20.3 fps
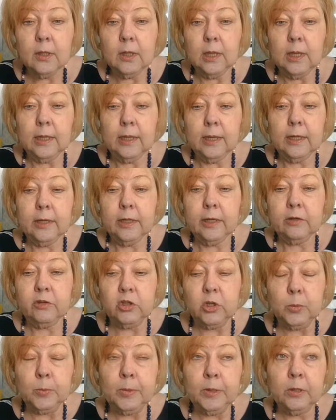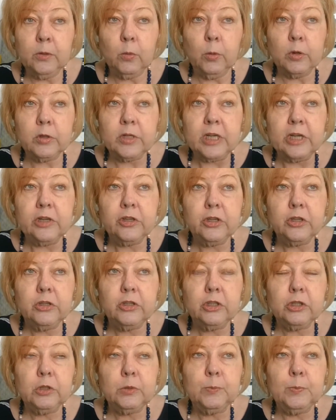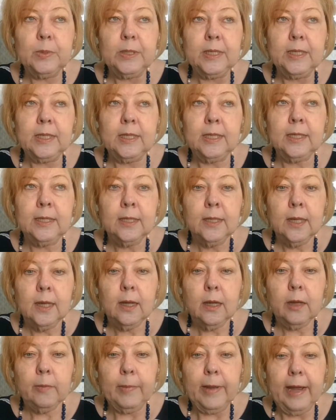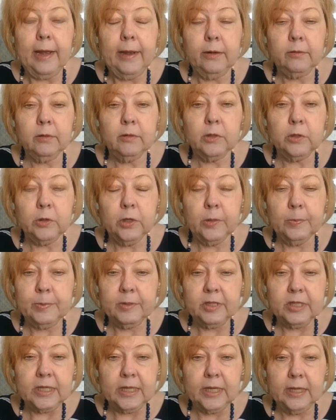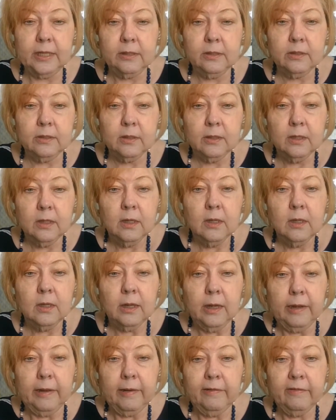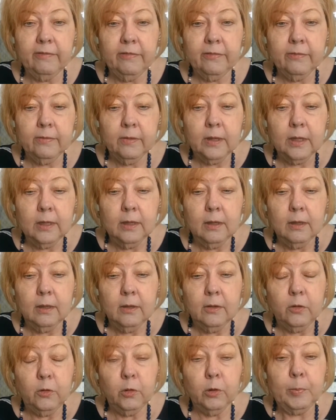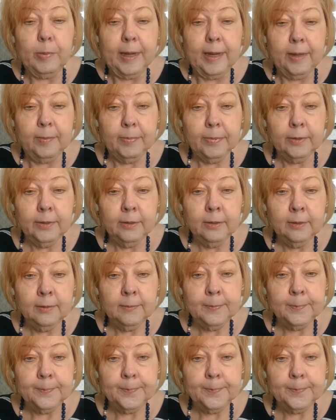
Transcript: Quotation should be about 30% of your paper